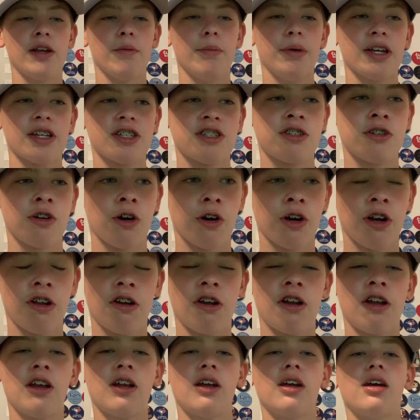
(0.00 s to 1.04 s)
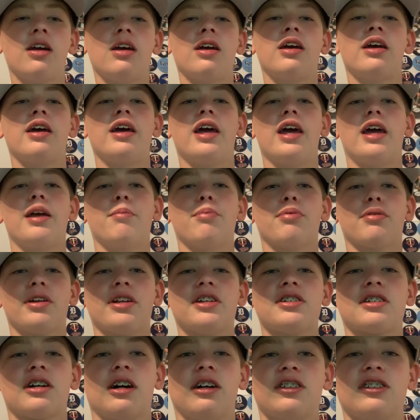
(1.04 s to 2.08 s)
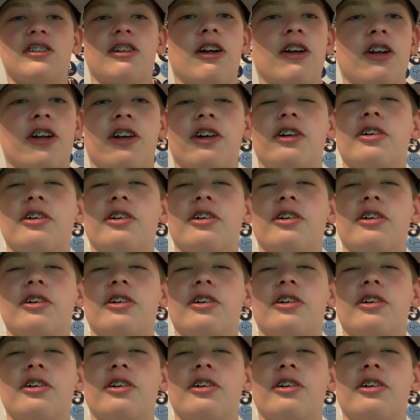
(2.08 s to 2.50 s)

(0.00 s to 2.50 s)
to be a starter a pretty solid starter.